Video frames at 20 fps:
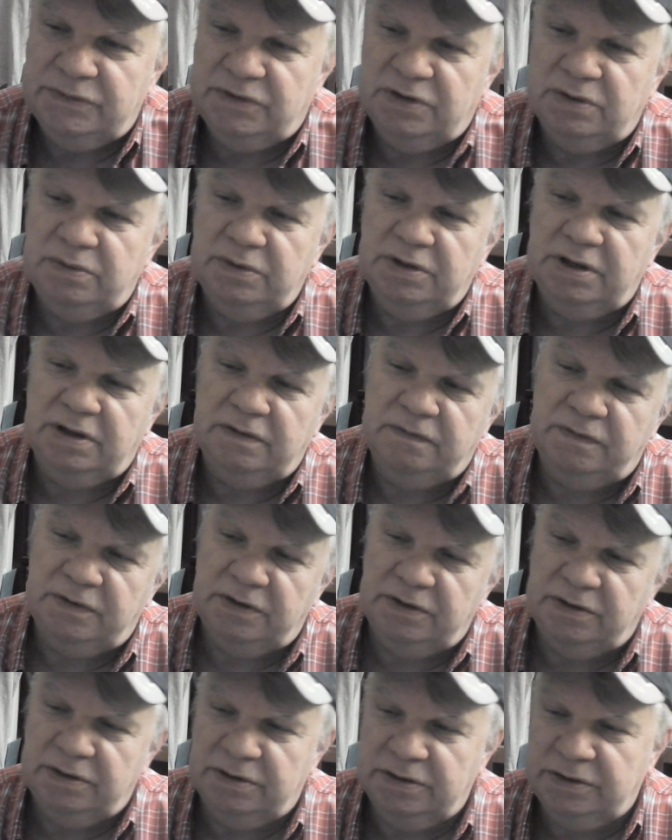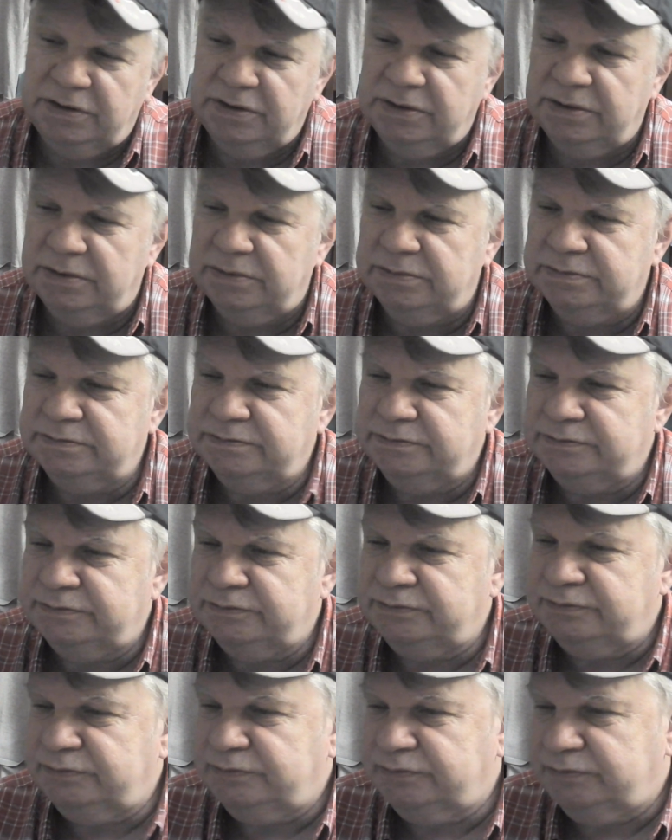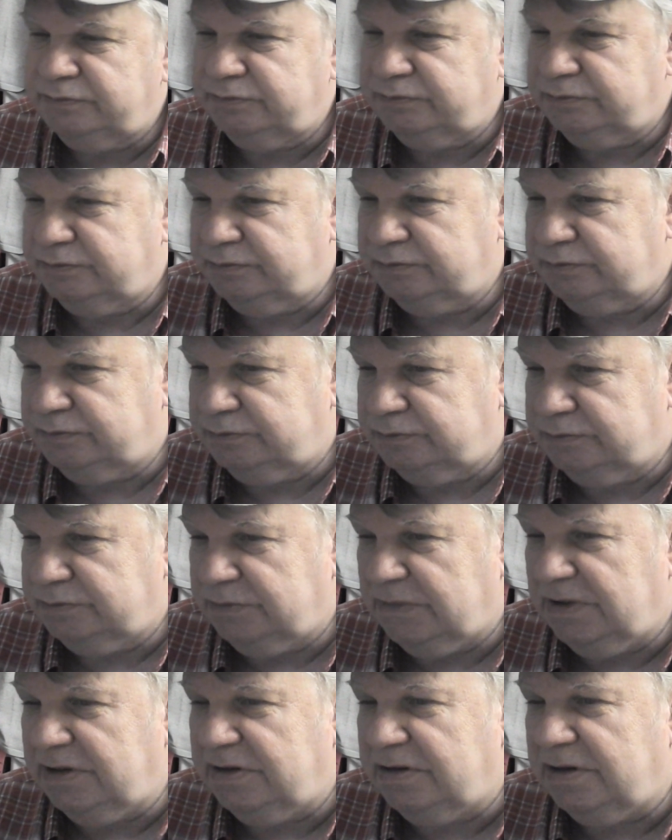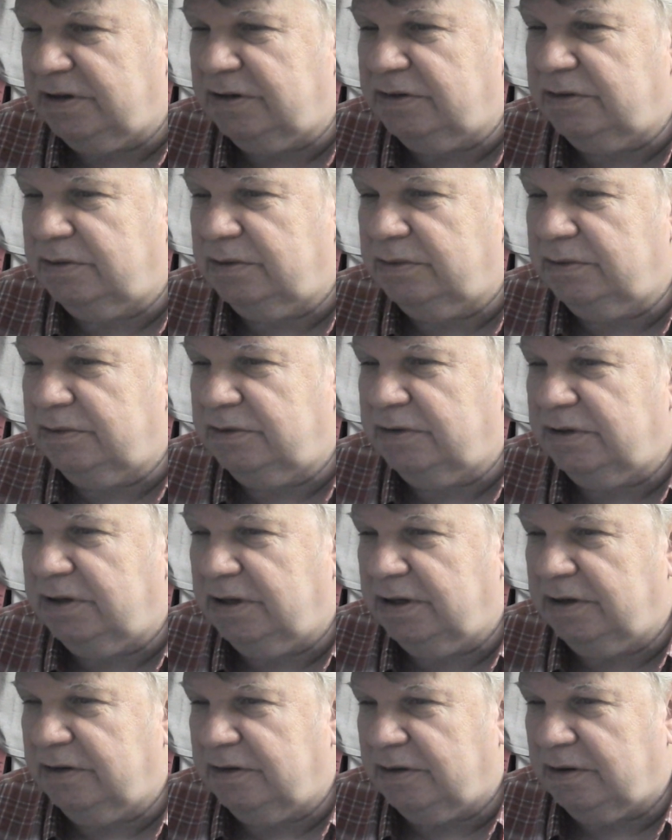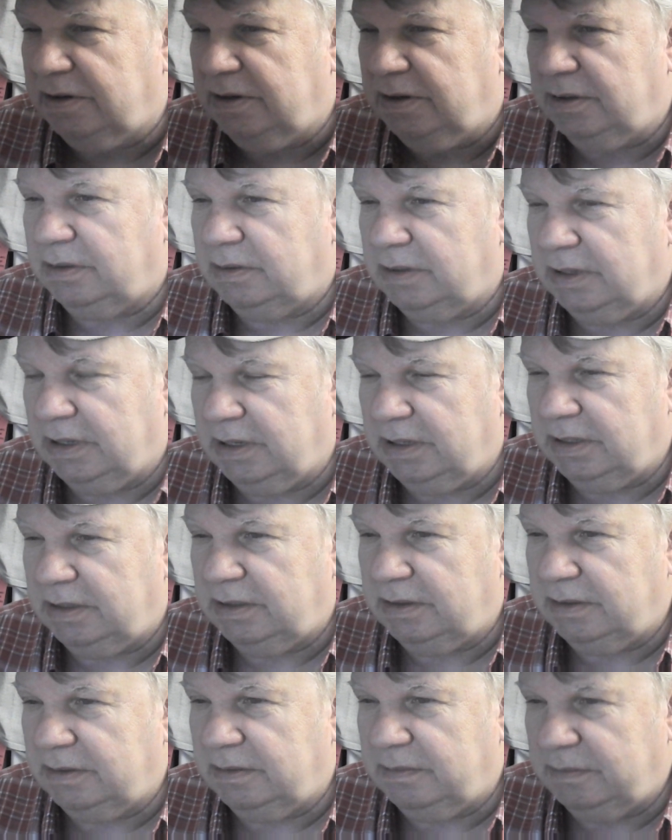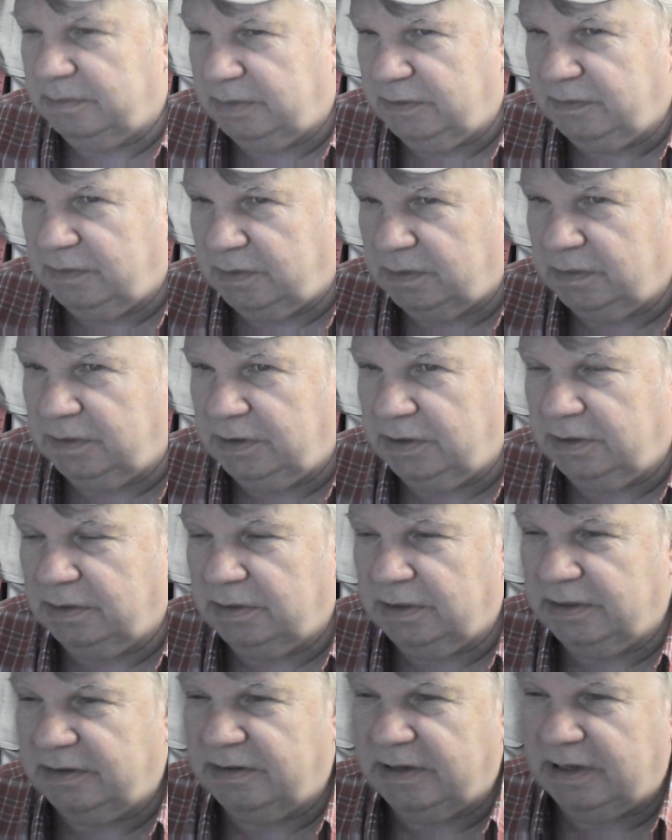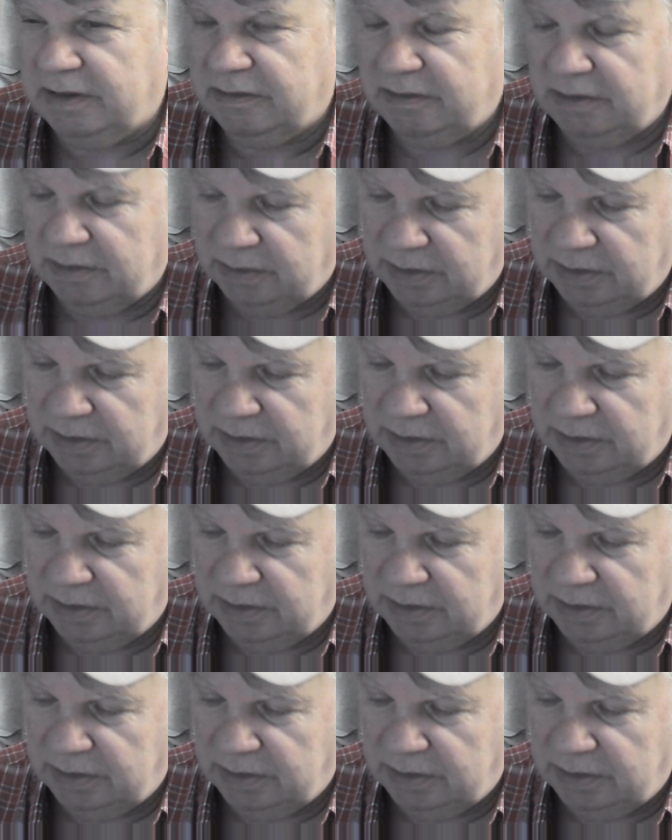So without further ado, let's get to today's audio. And before we do, let's ask the